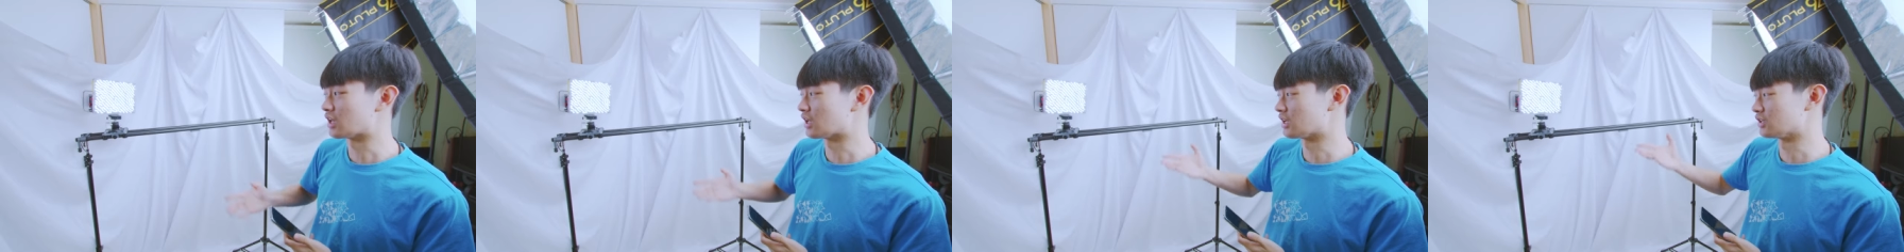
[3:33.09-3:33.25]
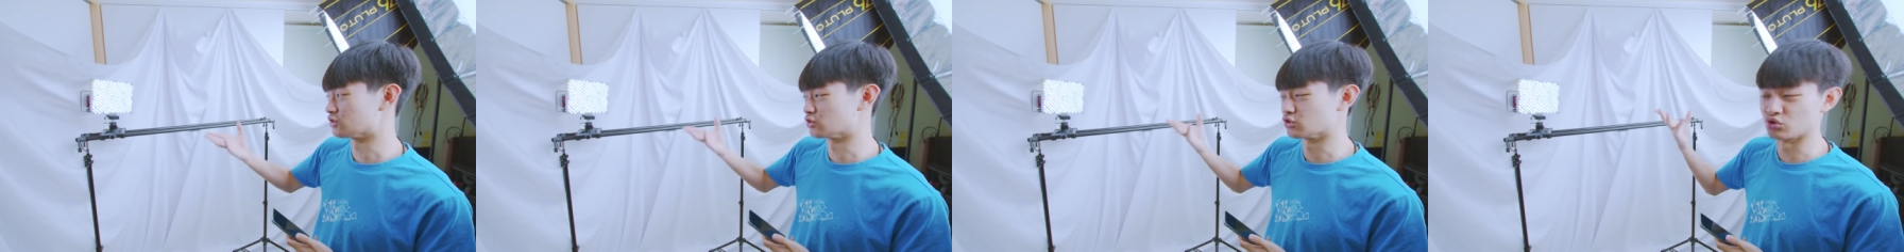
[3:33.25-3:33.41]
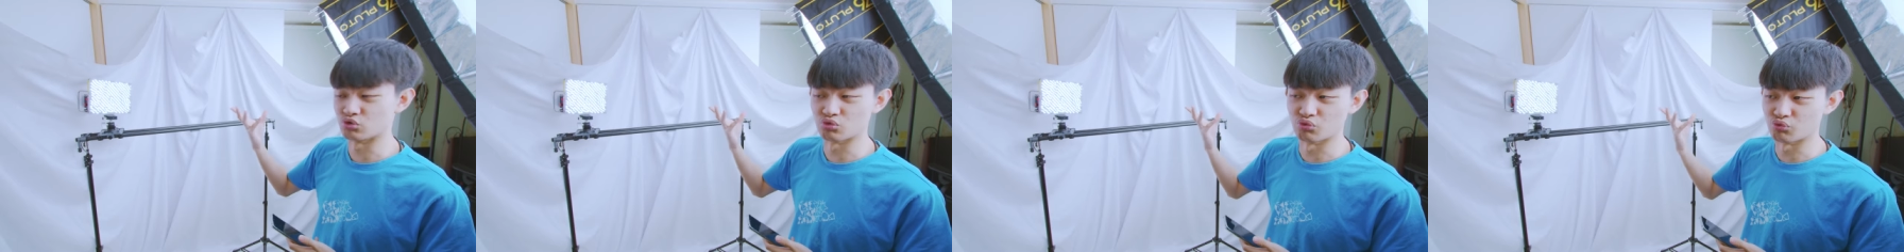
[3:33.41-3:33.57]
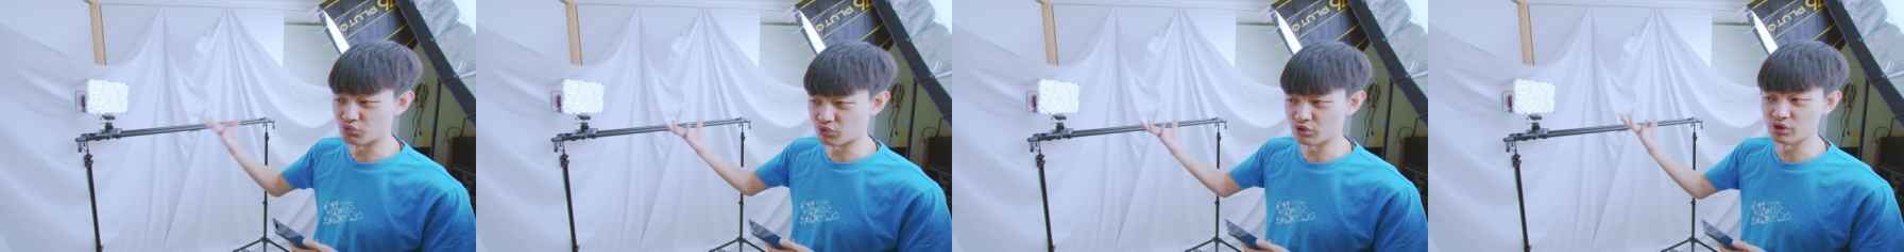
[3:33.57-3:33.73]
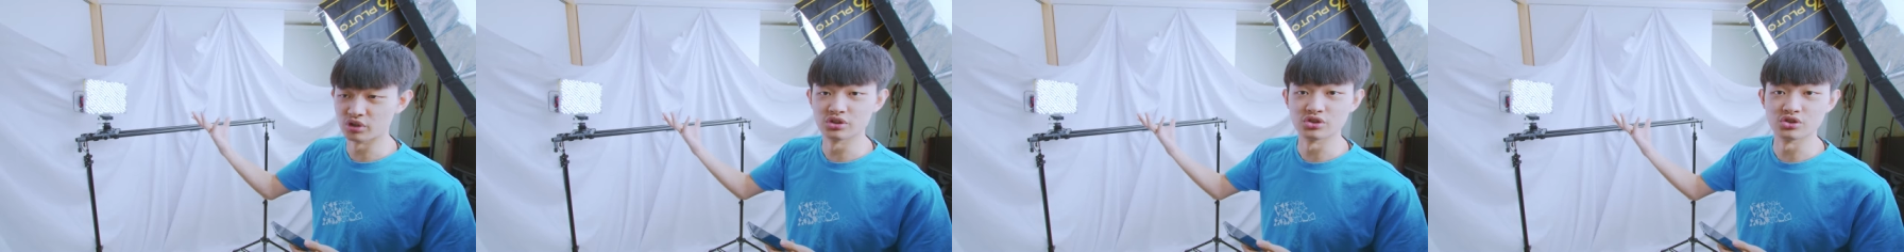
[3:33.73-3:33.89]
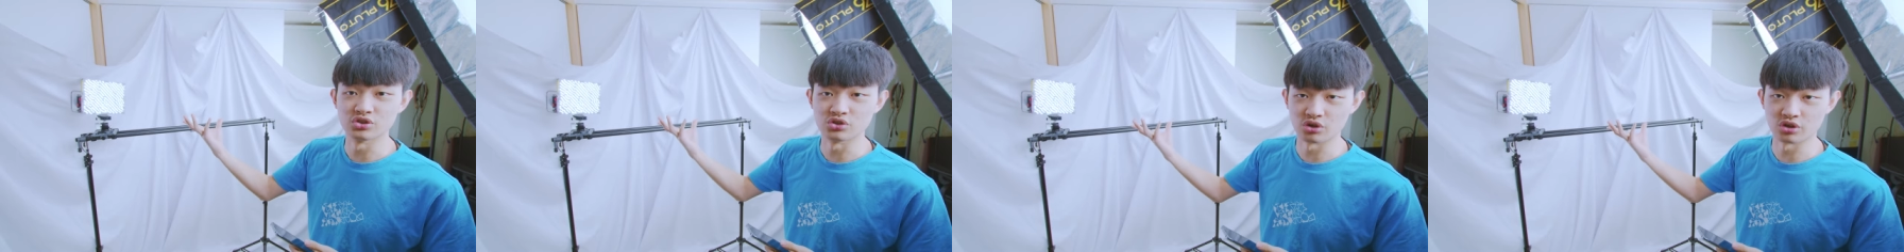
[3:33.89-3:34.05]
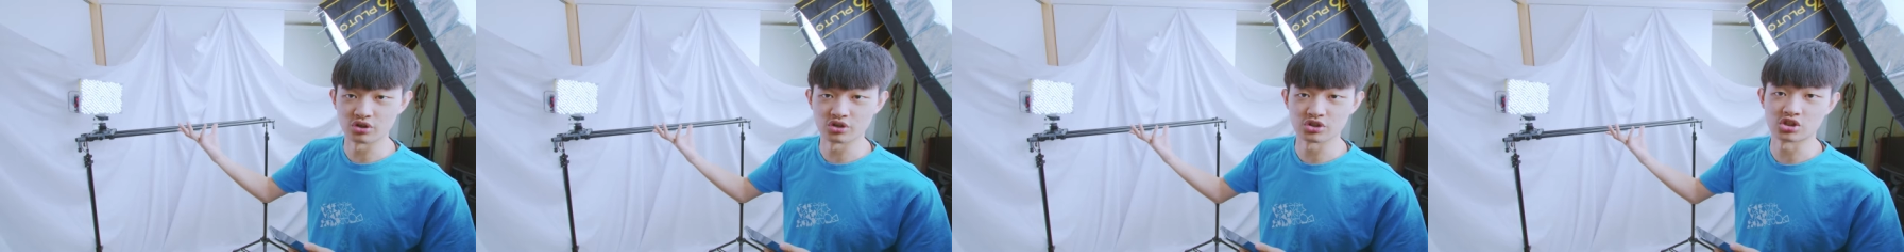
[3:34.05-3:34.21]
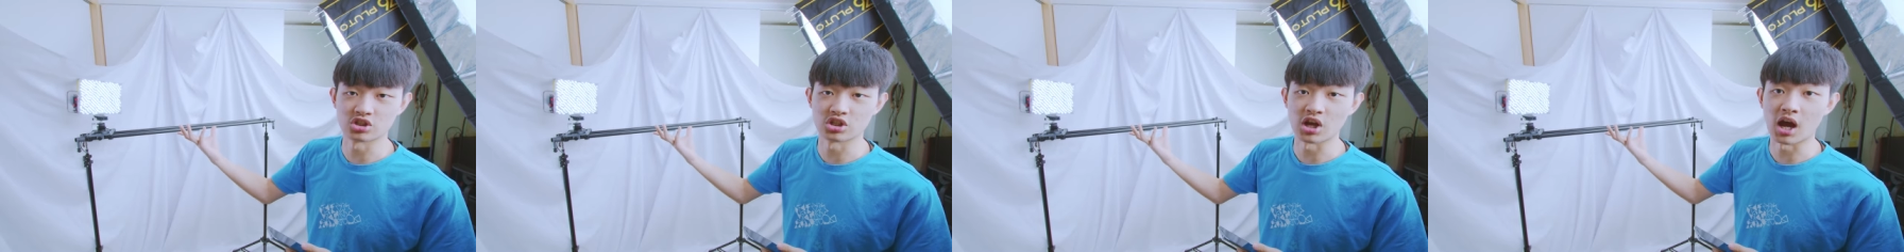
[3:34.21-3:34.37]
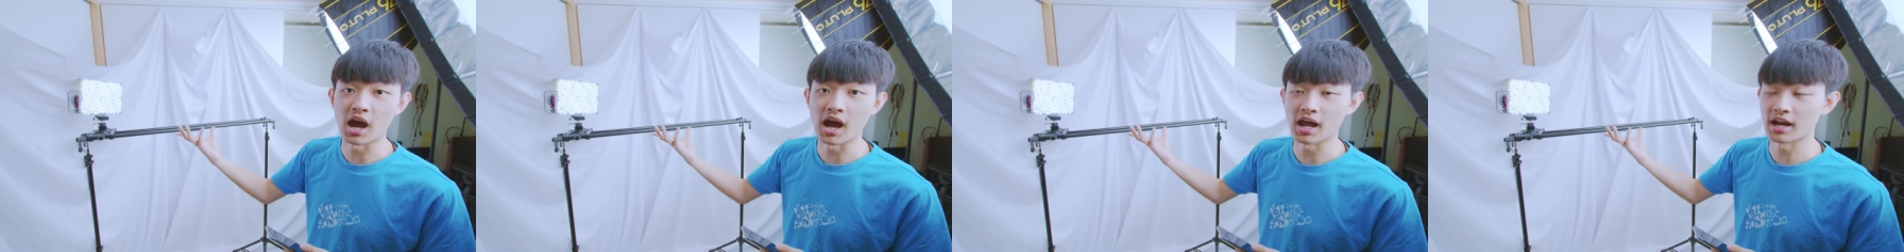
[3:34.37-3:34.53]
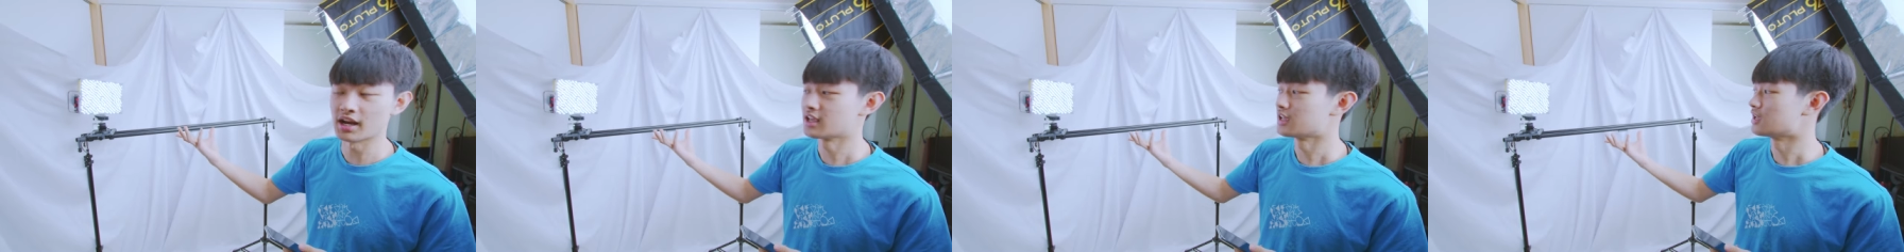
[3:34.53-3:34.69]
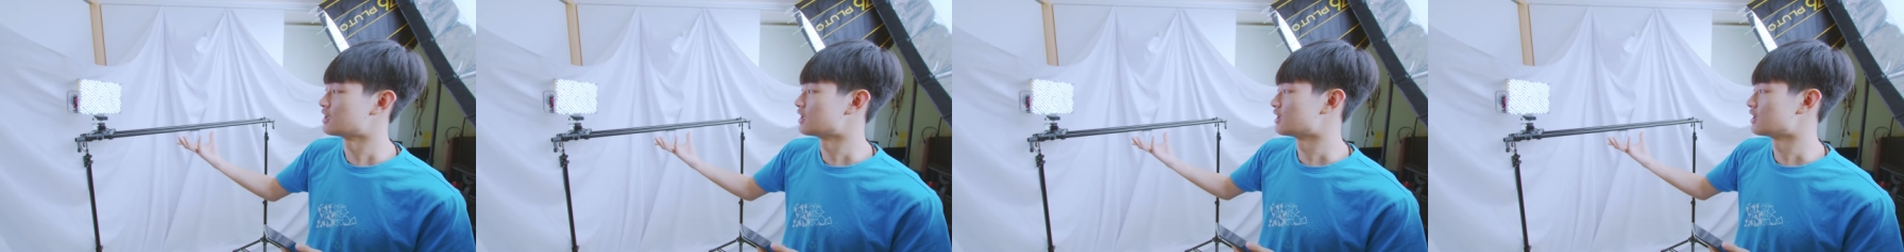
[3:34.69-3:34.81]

and just ruin your shot.